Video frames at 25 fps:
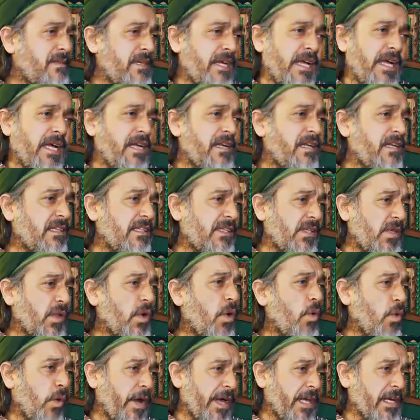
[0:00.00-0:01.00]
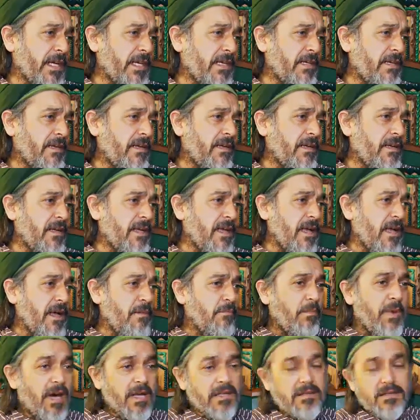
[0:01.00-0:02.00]
Here is nowhere.
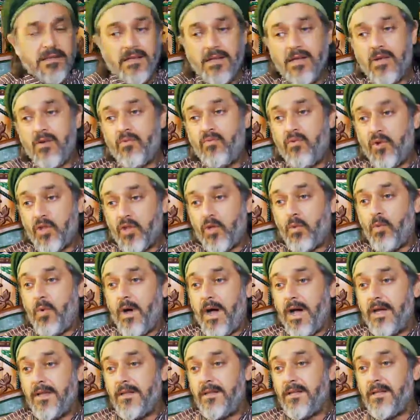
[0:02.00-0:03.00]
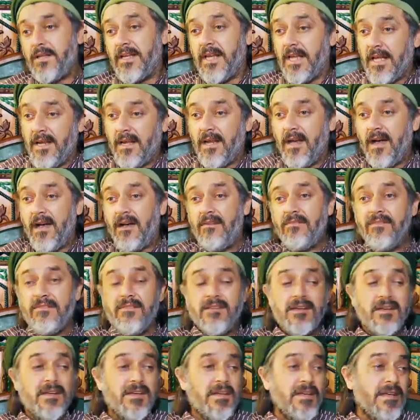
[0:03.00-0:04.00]
But for the one he love,
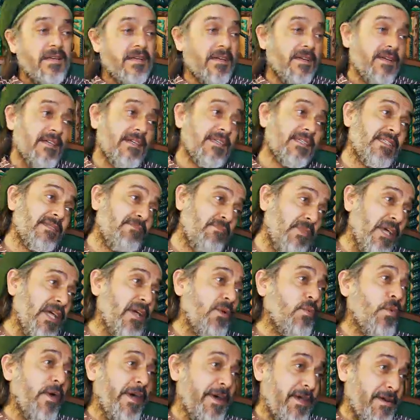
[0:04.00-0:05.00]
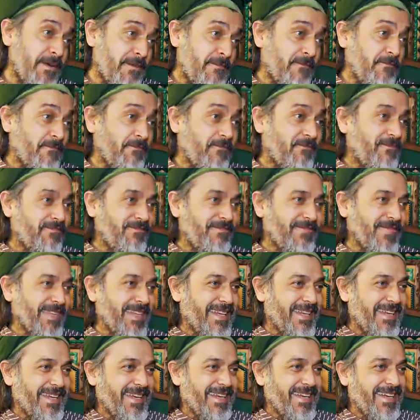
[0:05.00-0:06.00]
is big where.
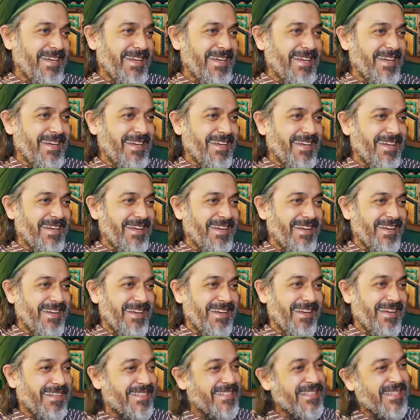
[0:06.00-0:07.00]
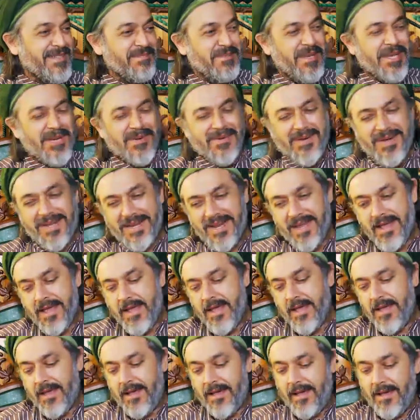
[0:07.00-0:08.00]
It is big where.
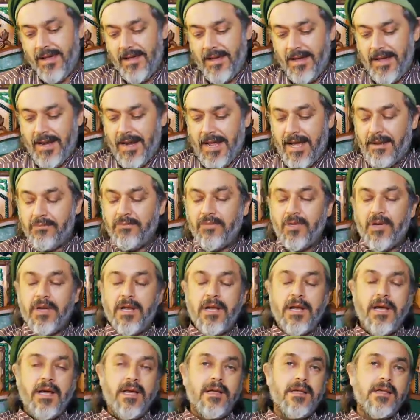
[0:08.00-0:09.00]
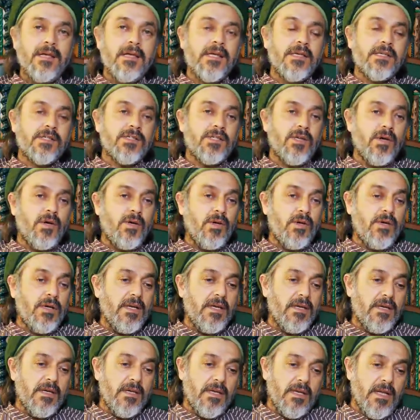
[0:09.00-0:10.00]
Alhamdulillah.
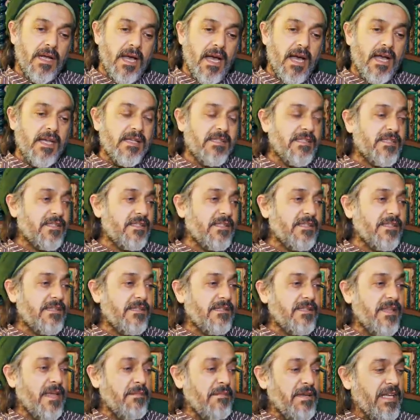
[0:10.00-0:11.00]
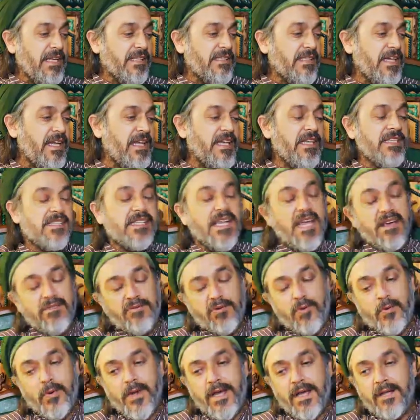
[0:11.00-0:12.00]
So as Nabil say, it's
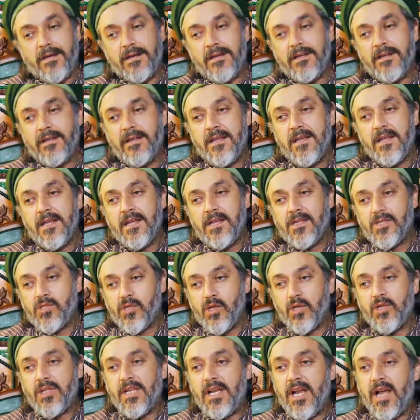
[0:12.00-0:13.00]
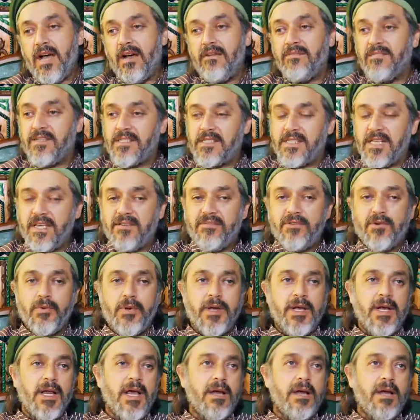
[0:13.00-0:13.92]
everywhere. So the love is everywhere.